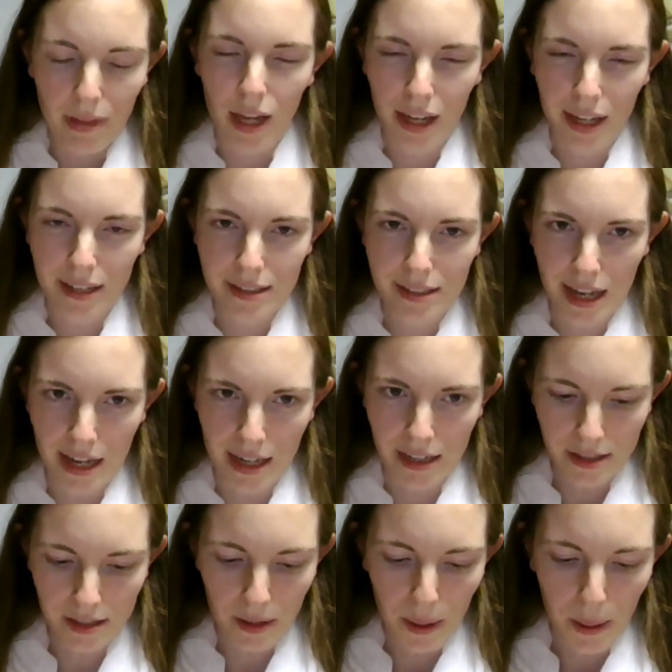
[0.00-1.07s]
It
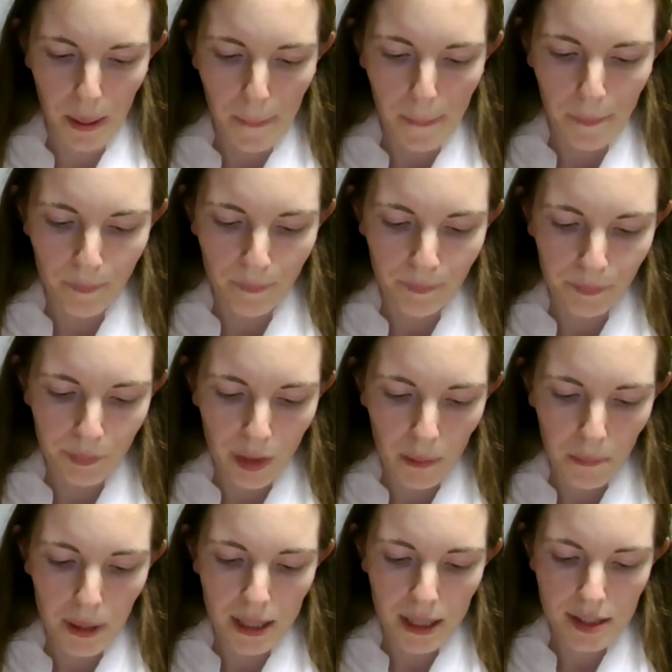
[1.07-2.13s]
says,
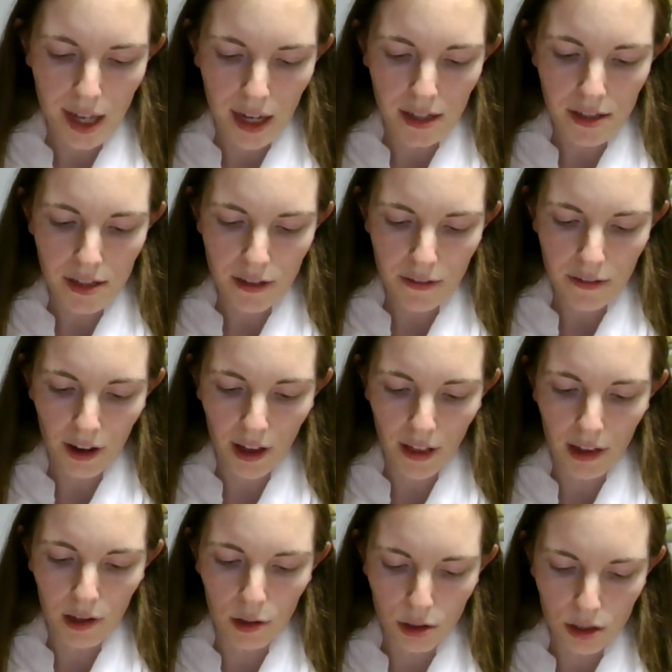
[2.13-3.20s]
"But sanctify
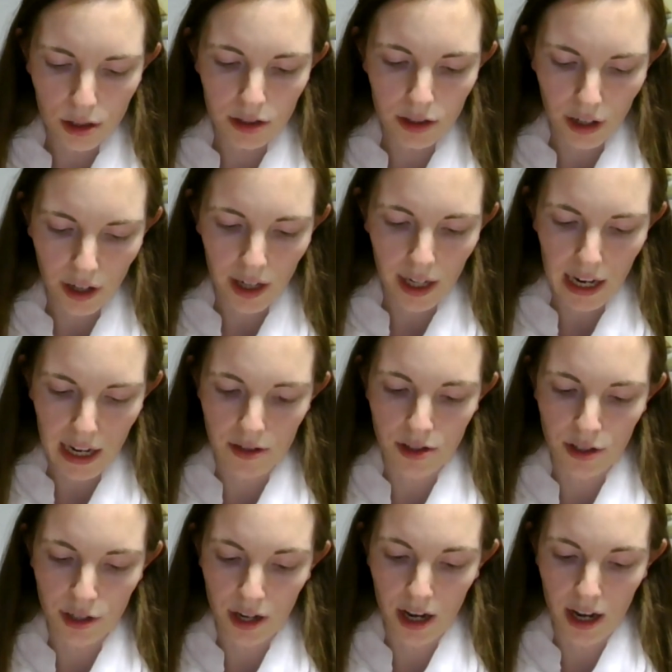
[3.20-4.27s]
the Lord God in
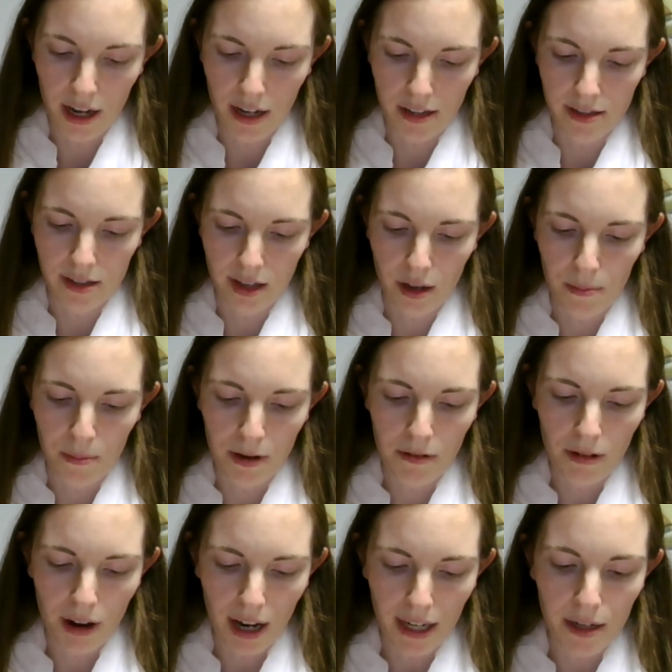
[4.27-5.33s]
your hearts, and be
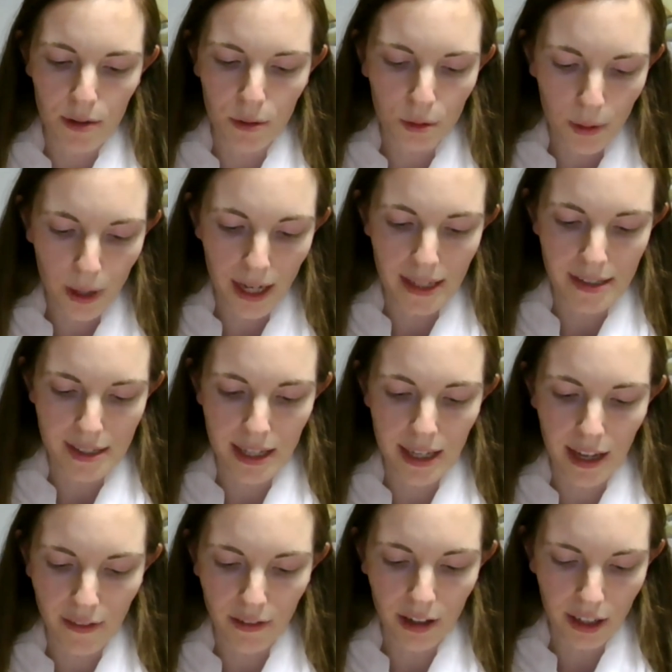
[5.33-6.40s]
ready always to
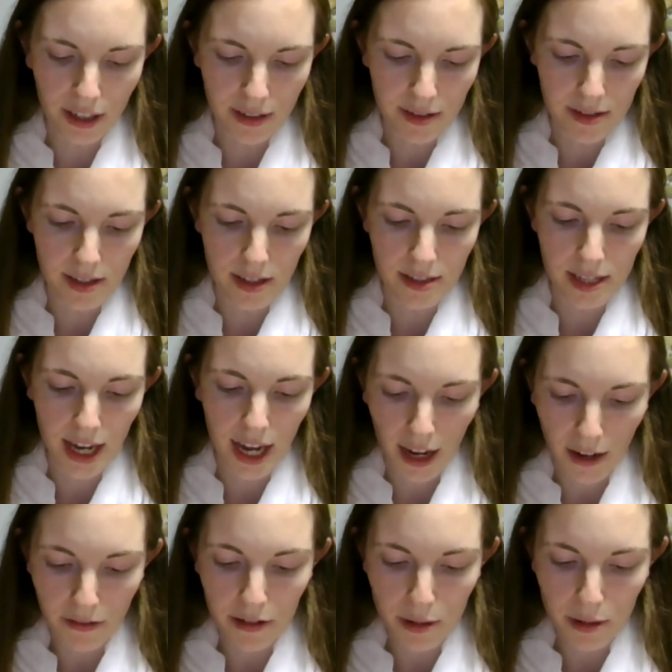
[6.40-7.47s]
give an answer to
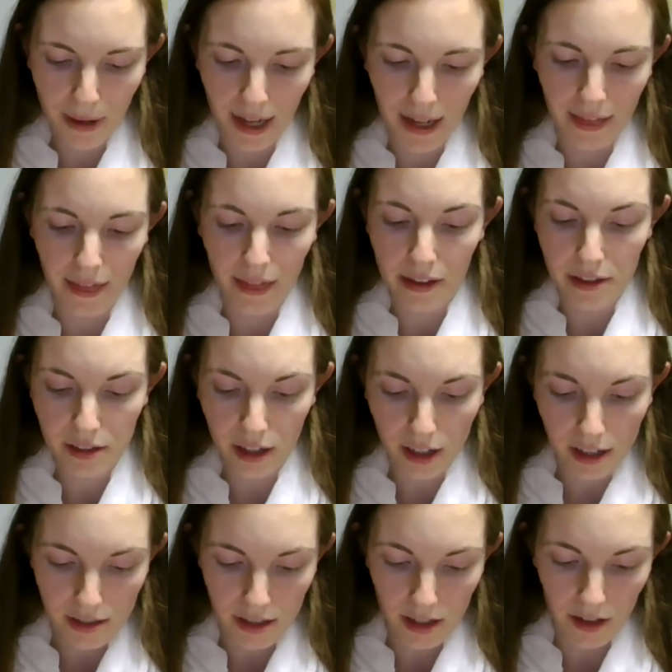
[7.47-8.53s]
every man that
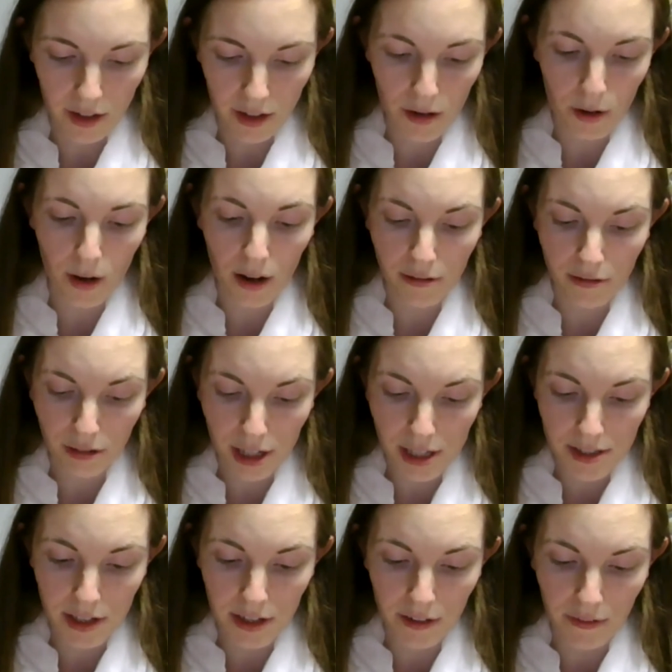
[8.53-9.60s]
asketh you a
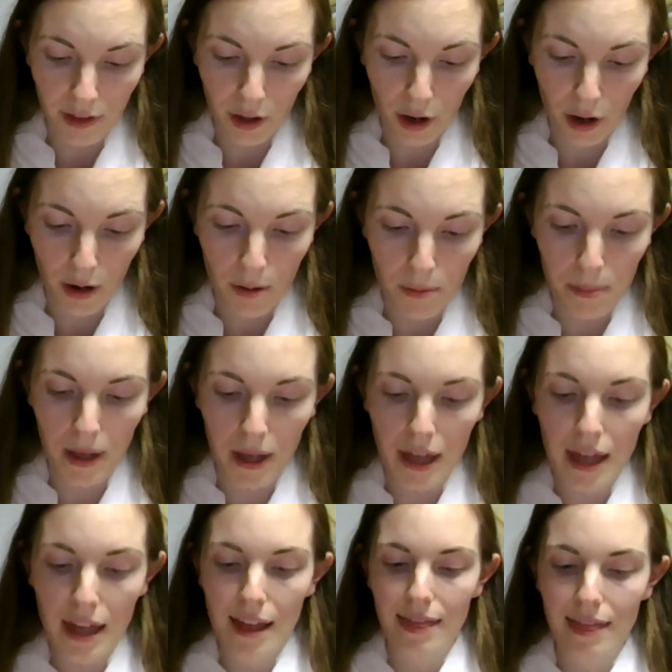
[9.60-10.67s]
reason of the hope
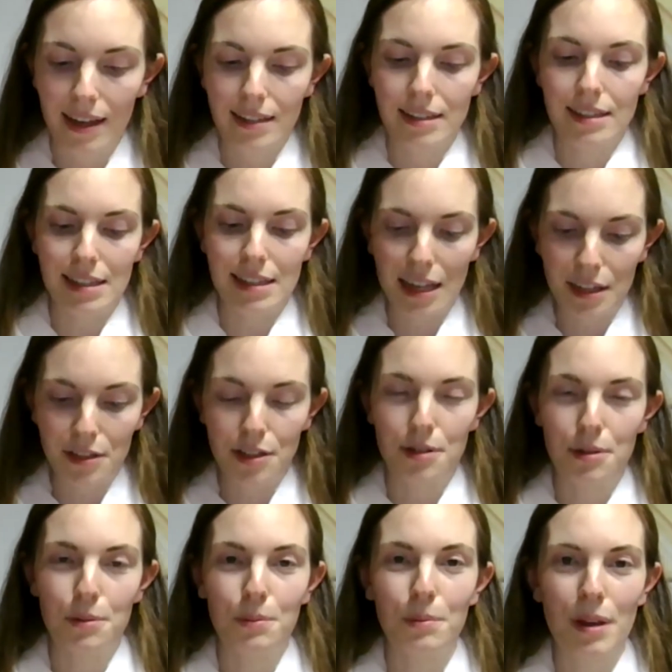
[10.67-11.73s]
that is in
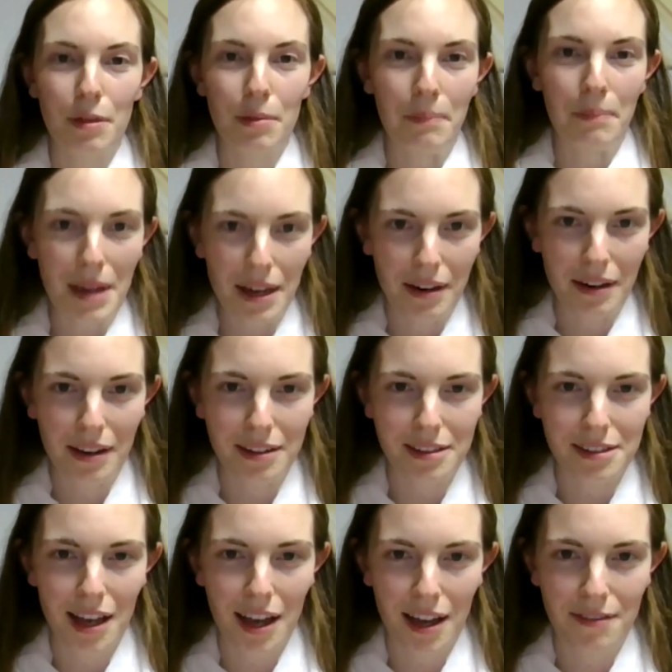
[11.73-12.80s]
you with
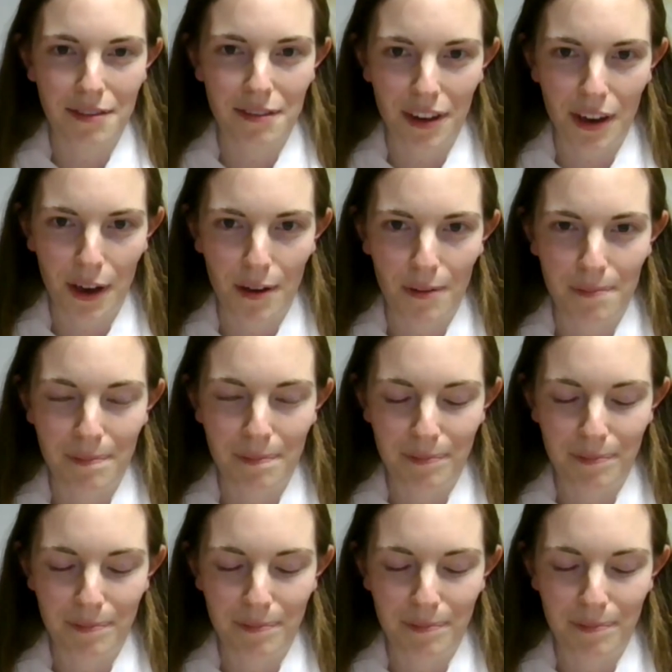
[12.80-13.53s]
meekness and fear."